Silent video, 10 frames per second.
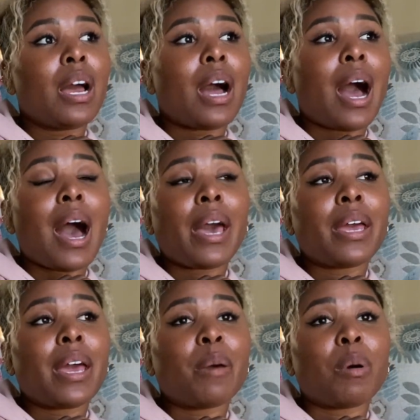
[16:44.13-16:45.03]
I
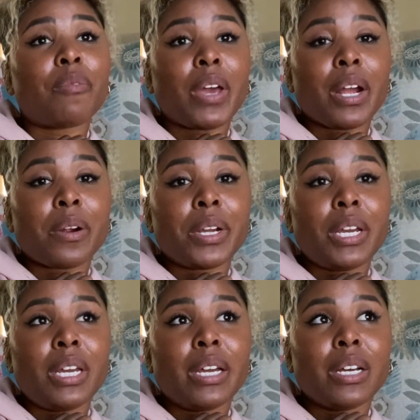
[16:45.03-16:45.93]
am a
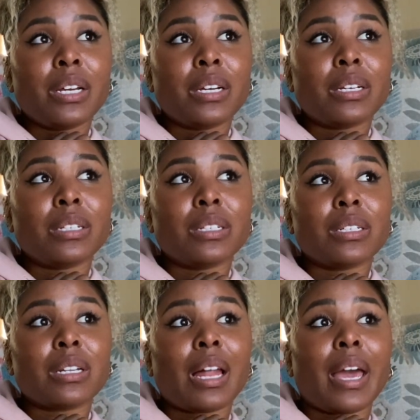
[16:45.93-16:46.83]
very
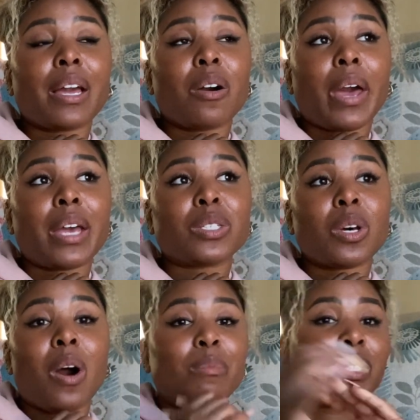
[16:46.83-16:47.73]
like, okay,
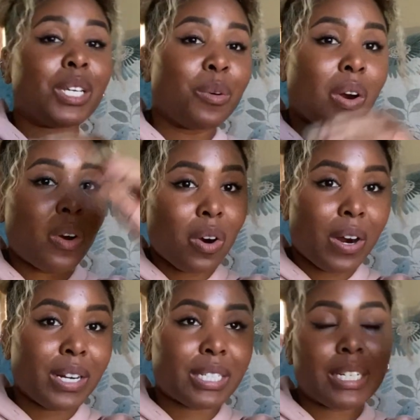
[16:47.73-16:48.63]
so I'm zero or
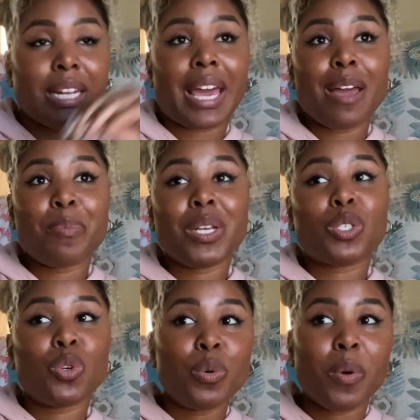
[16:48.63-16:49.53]
100. It can't be
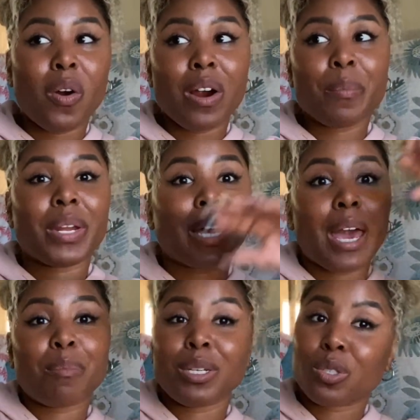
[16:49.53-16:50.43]
too boring, but it
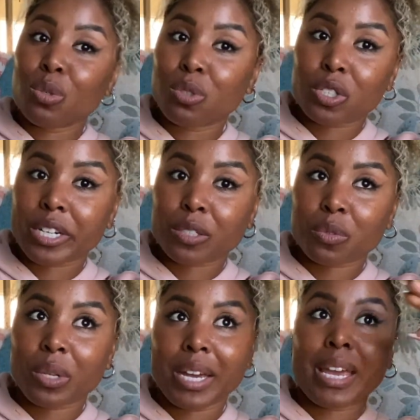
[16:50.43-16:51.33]
can't be too
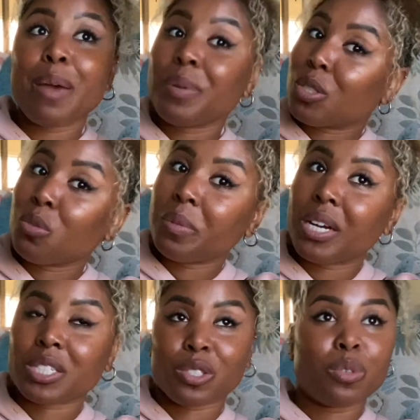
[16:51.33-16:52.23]
stressful. Like, it can't be too
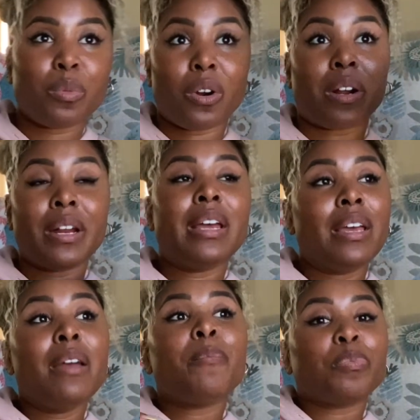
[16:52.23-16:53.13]
much and too boring.
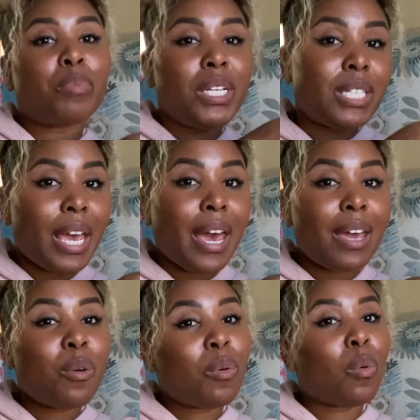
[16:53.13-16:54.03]

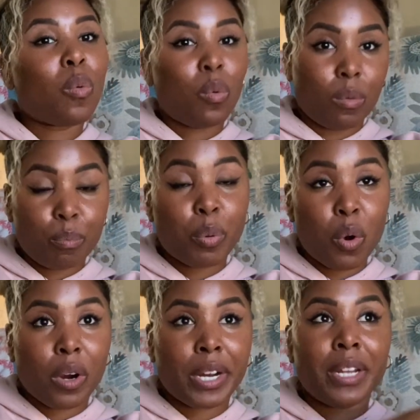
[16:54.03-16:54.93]
PTA,
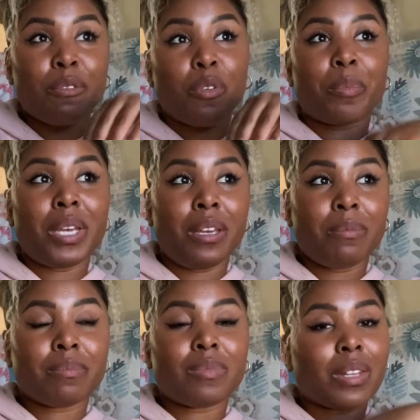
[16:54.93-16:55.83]
boring for me.
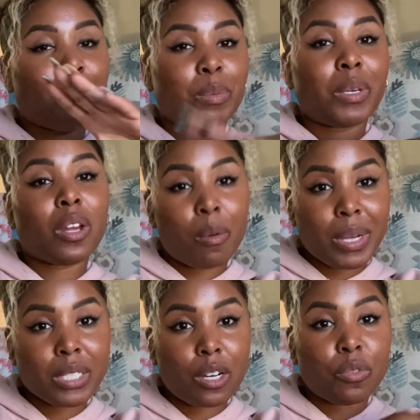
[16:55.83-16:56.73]
I'm speaking on
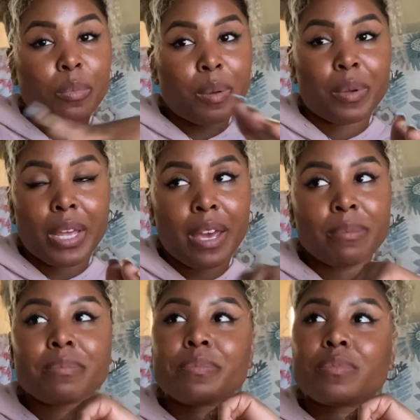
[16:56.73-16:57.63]
myself, remember that.